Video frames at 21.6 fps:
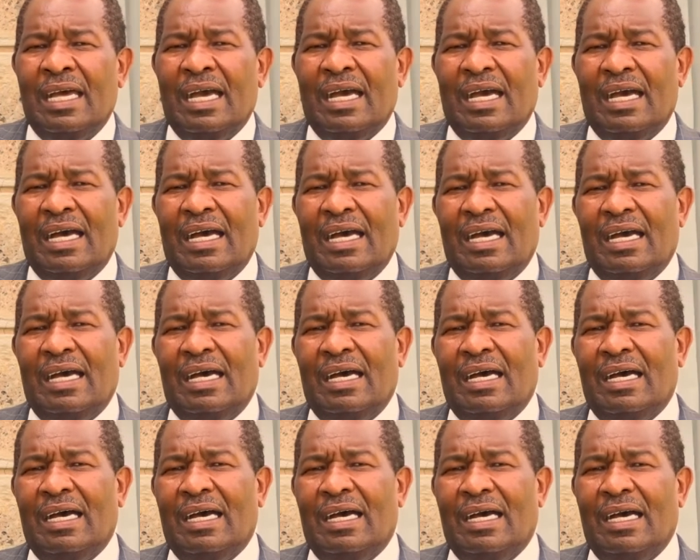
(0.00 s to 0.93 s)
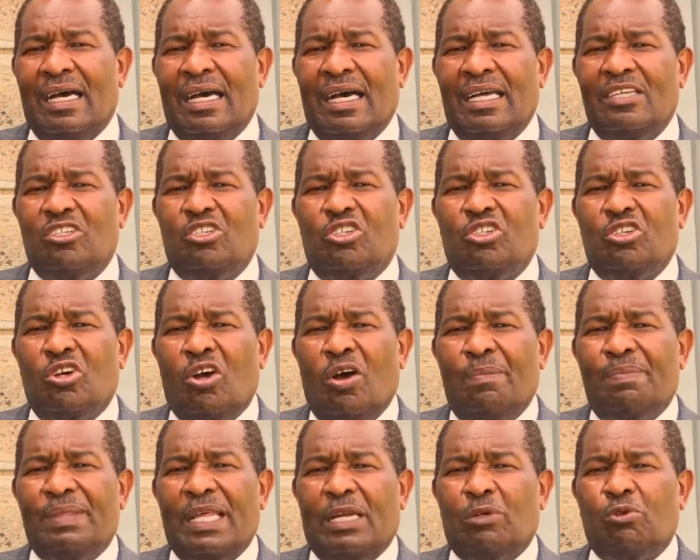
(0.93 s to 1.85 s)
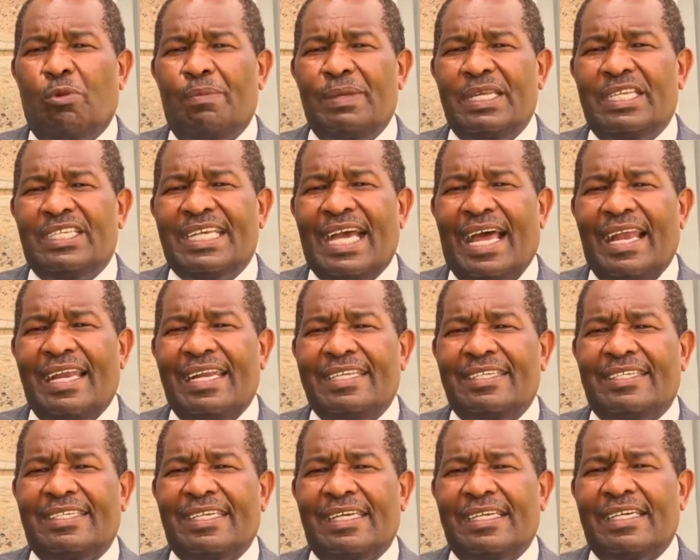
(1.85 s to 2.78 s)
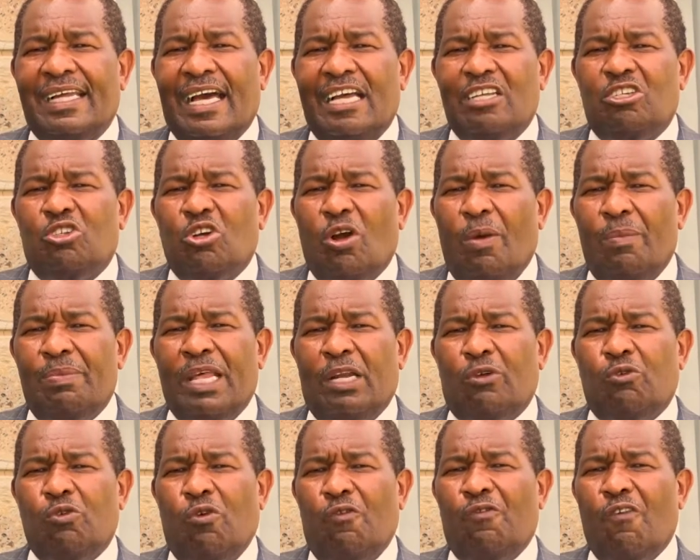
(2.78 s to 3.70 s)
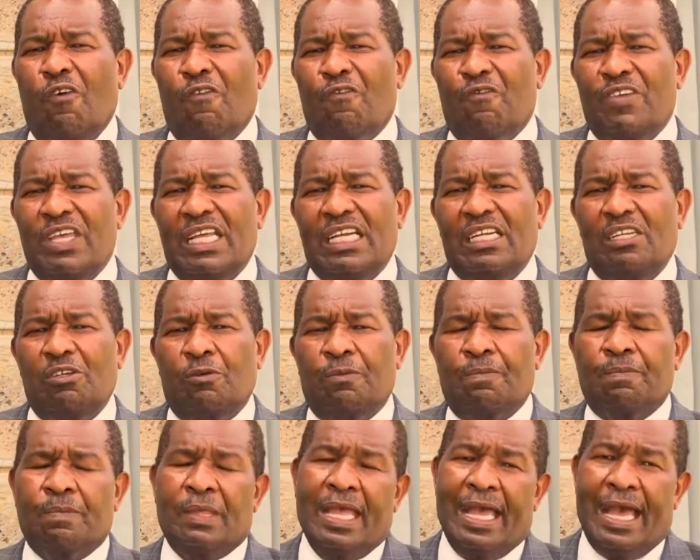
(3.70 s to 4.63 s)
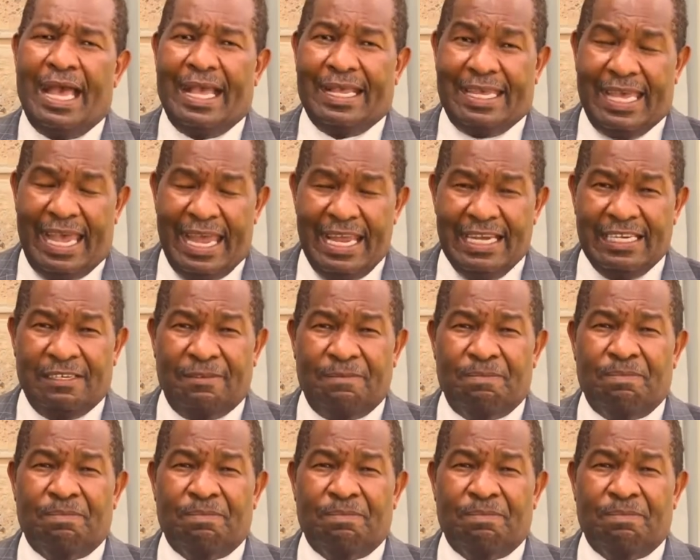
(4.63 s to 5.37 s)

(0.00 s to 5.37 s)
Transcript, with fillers: uh, a job that will be challenging, a job that will fulfill you. Again,